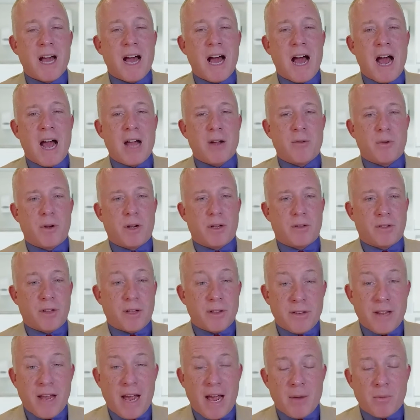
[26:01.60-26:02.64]
high risk,
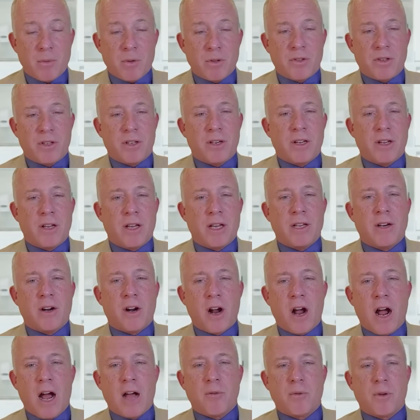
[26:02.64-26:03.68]
and Ted was in, a, in our
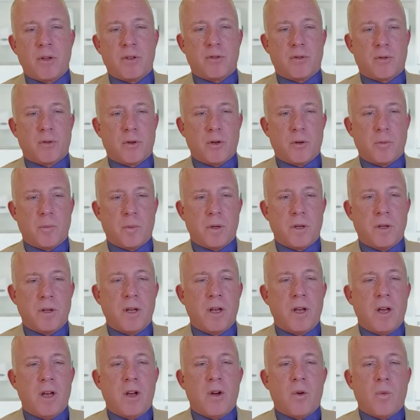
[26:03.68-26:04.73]
high risk group.
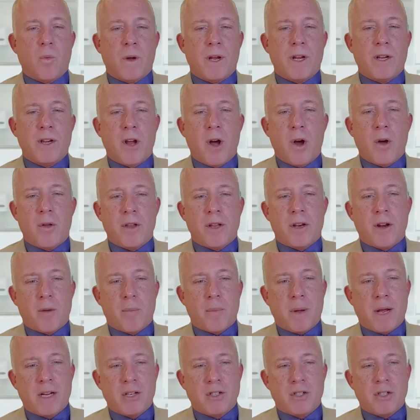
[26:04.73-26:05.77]
We know that our
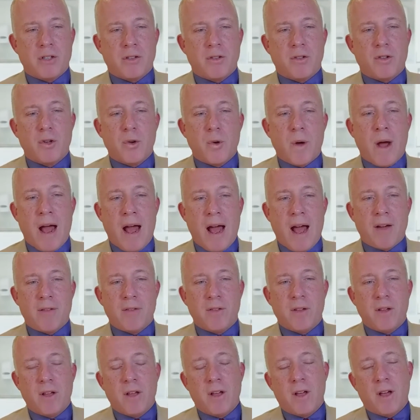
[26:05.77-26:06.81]
patients who have
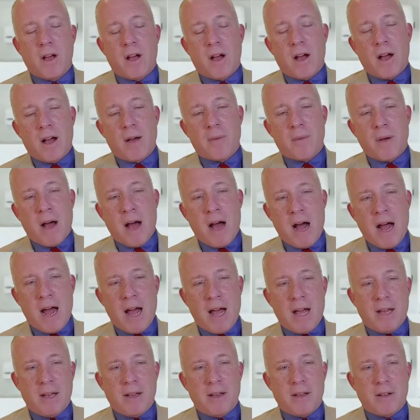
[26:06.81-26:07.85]
um,
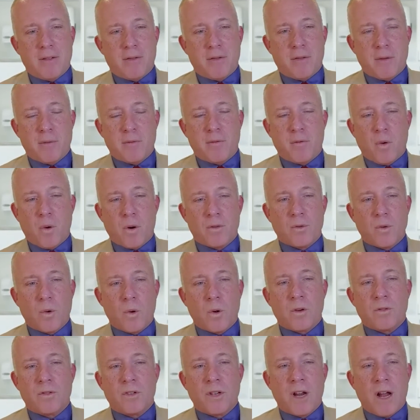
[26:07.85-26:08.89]
high fib four
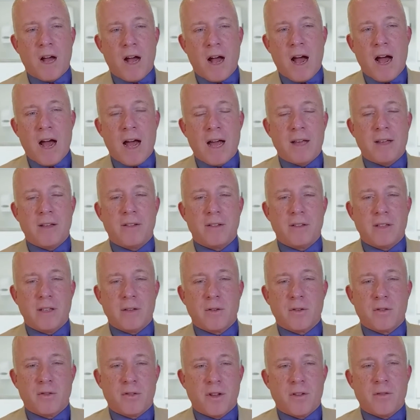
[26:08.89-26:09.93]
scores and high
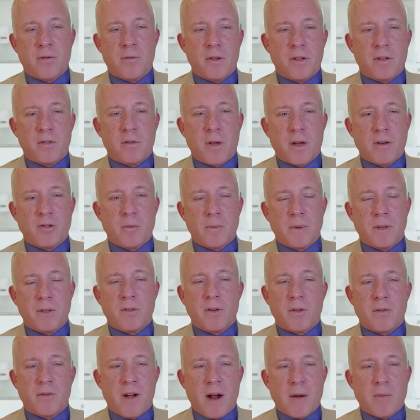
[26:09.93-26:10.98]
liver stiffness measurements
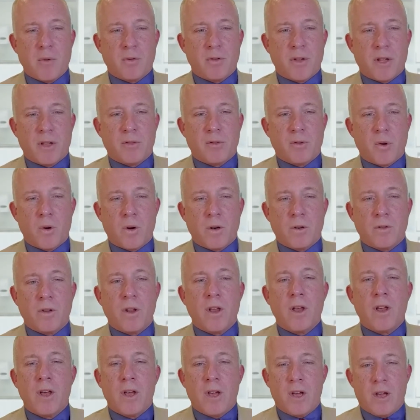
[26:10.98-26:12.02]
or FibroScan scores,
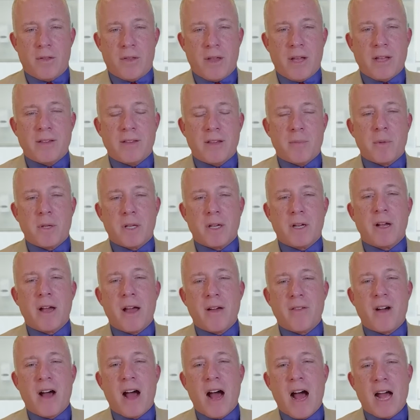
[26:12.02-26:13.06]
they typically
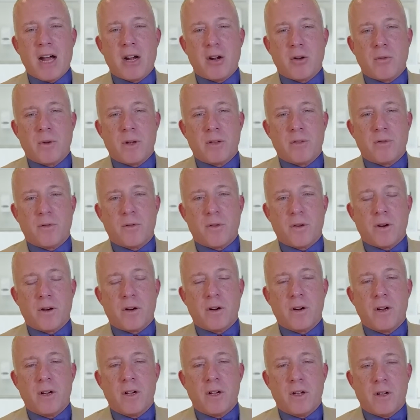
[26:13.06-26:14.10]
have higher risk
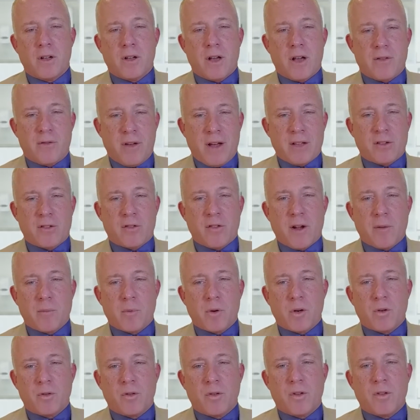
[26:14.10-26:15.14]
for advanced
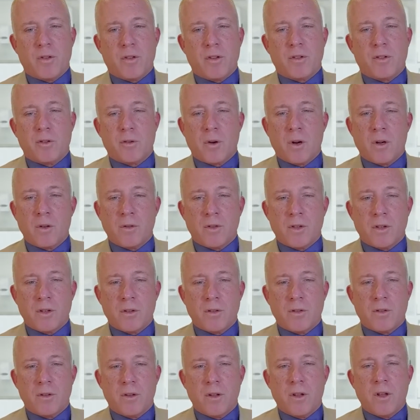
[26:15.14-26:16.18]
fibrosis and
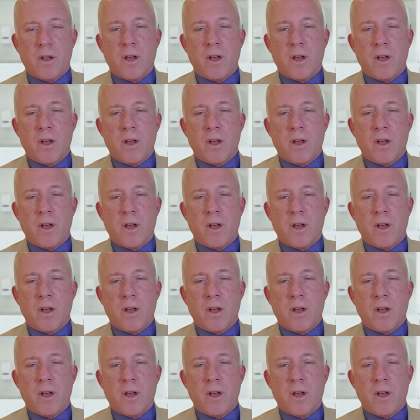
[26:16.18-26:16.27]
cirrhosis,